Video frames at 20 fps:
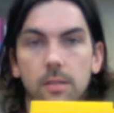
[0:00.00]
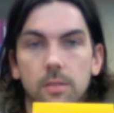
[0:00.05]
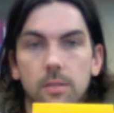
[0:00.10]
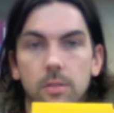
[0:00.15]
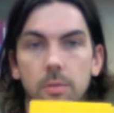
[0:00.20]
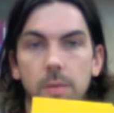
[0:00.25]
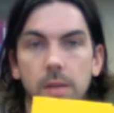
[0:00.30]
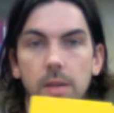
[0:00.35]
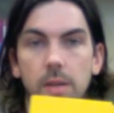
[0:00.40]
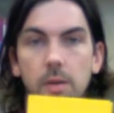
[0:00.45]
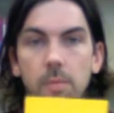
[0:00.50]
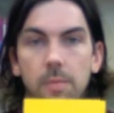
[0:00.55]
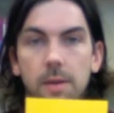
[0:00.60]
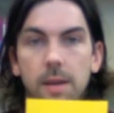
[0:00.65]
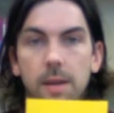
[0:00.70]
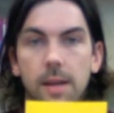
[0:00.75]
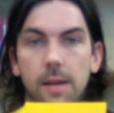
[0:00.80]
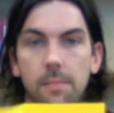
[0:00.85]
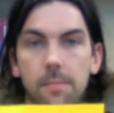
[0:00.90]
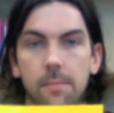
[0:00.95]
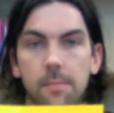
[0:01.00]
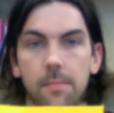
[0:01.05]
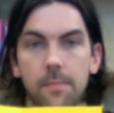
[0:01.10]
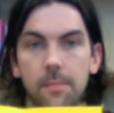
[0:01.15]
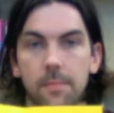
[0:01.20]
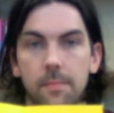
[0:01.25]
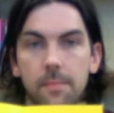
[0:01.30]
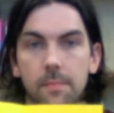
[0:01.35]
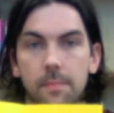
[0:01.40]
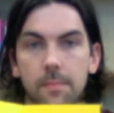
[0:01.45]
So we can open it
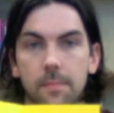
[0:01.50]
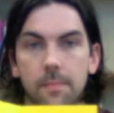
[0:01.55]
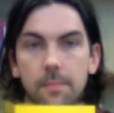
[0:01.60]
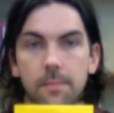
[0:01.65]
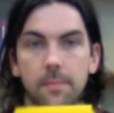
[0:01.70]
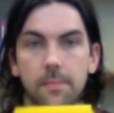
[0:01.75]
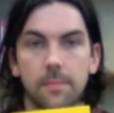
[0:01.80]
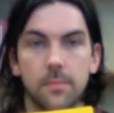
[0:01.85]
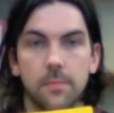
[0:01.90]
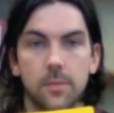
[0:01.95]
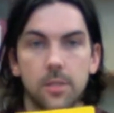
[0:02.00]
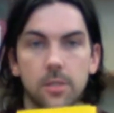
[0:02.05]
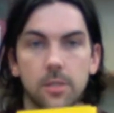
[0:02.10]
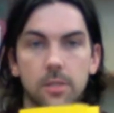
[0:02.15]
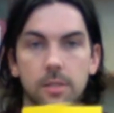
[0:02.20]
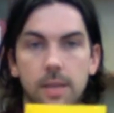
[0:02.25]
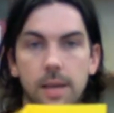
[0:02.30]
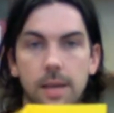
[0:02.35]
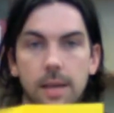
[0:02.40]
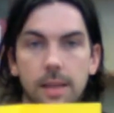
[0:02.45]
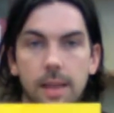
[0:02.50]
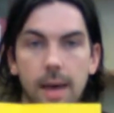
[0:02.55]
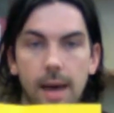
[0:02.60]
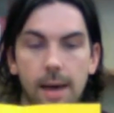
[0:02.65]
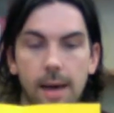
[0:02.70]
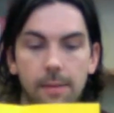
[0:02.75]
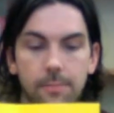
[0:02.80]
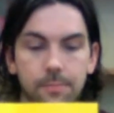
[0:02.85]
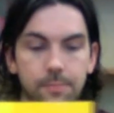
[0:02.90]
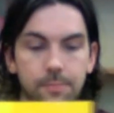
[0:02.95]
up, just like
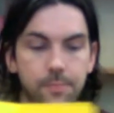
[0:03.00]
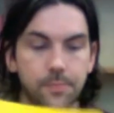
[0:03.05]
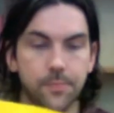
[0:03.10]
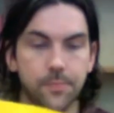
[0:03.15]
that.